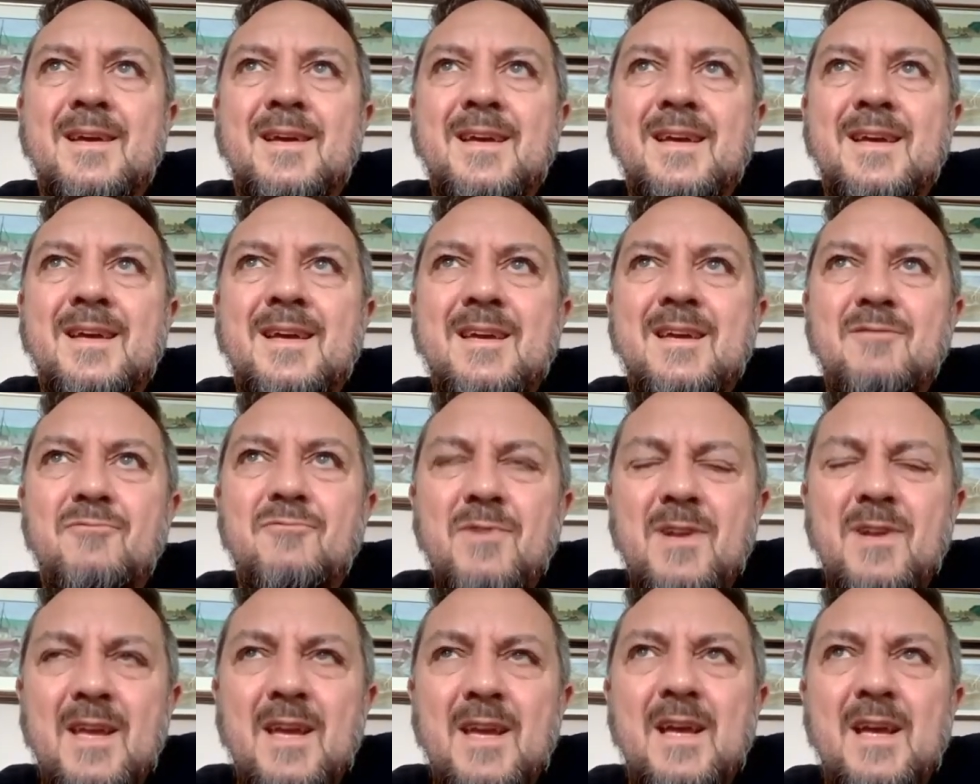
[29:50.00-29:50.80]
it
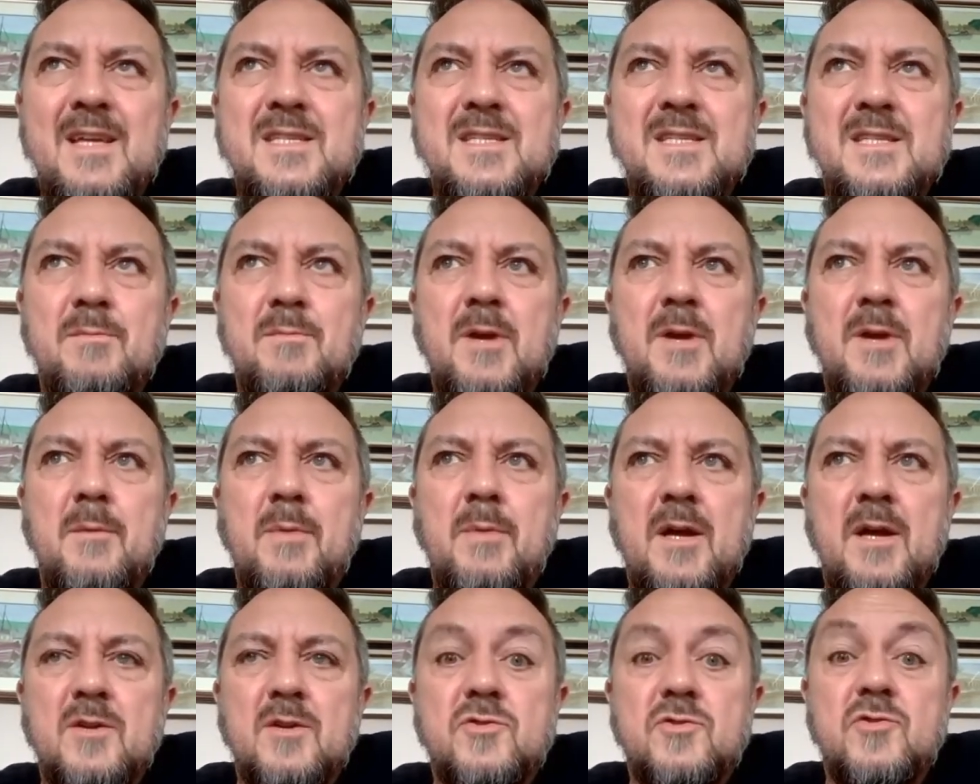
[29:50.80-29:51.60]
really has to be
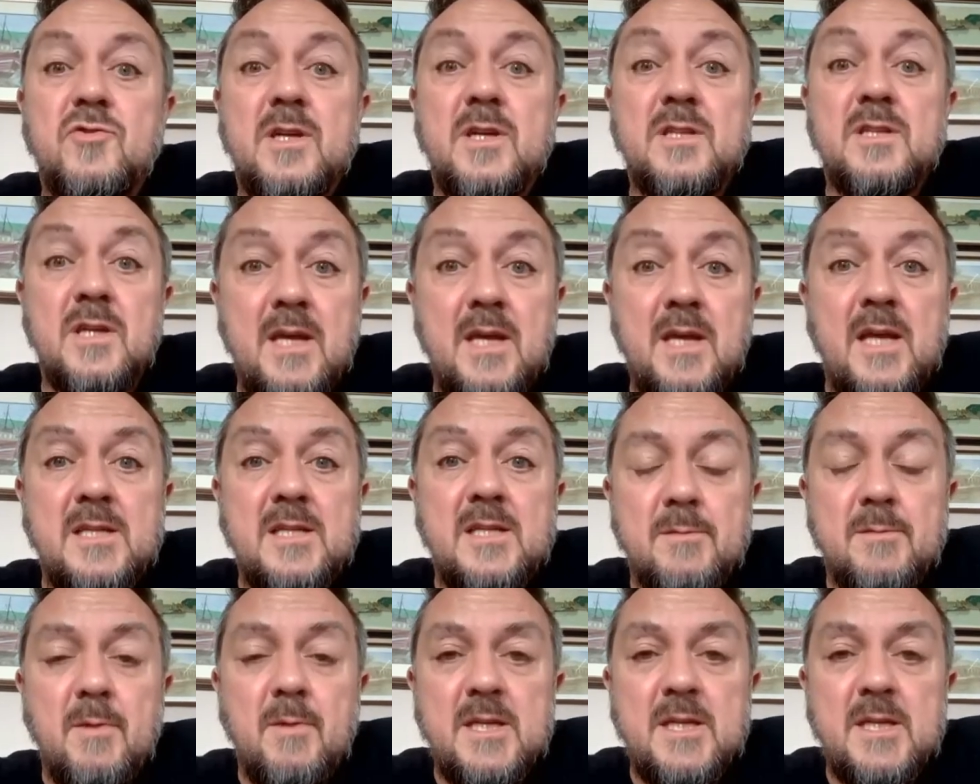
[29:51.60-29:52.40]
about trying to gain
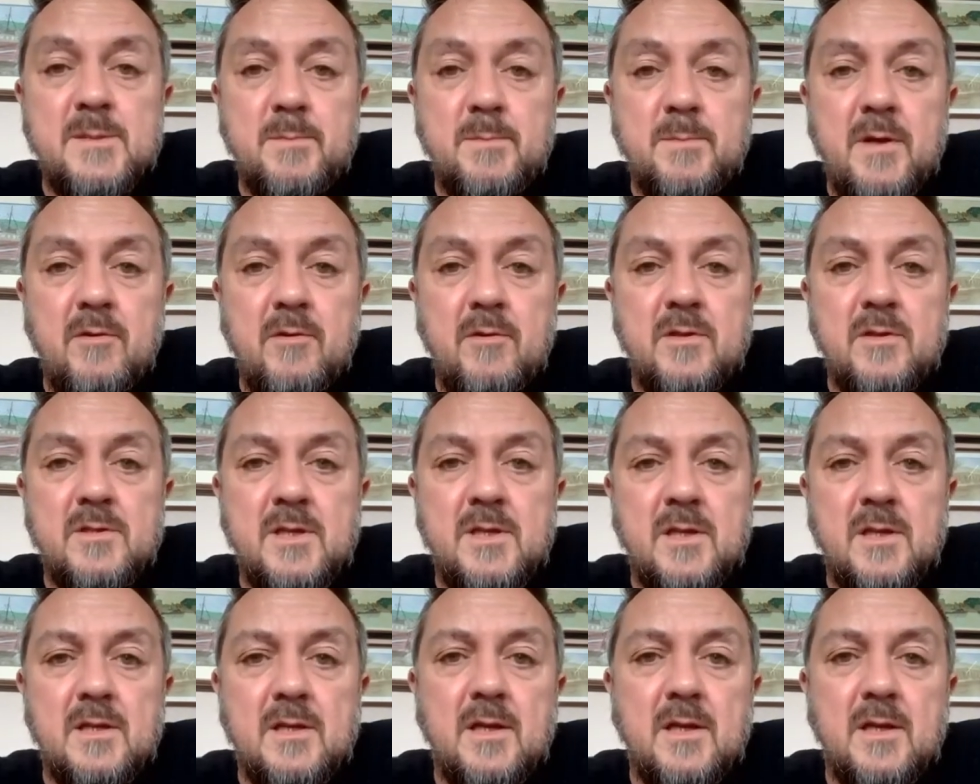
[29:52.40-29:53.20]
some experience,
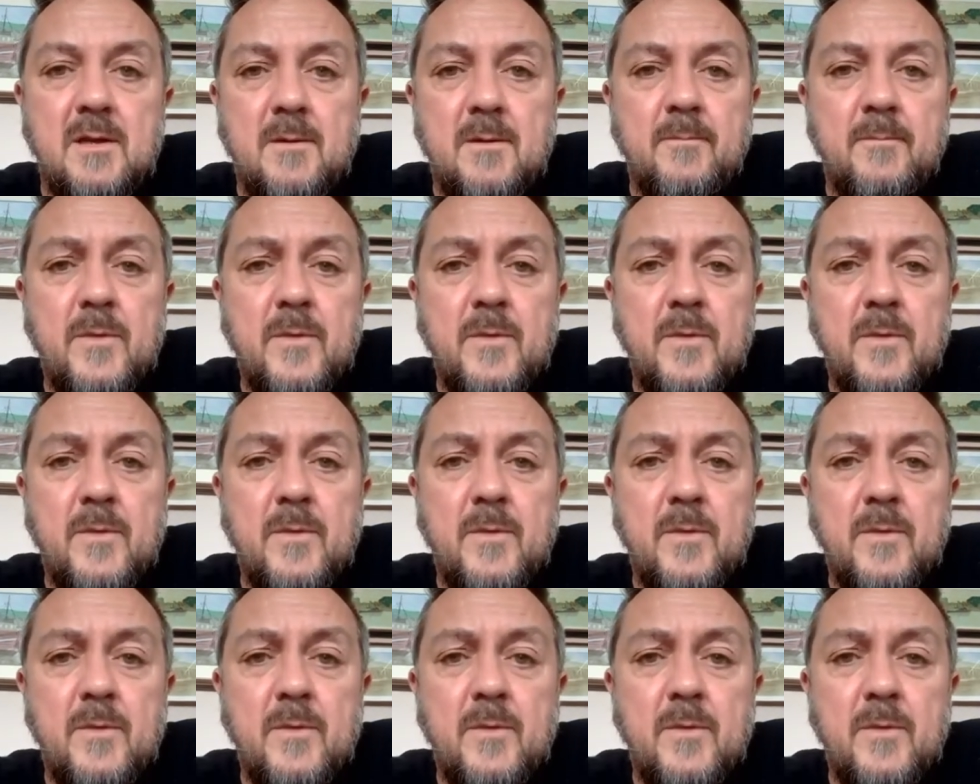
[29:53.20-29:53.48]
I think.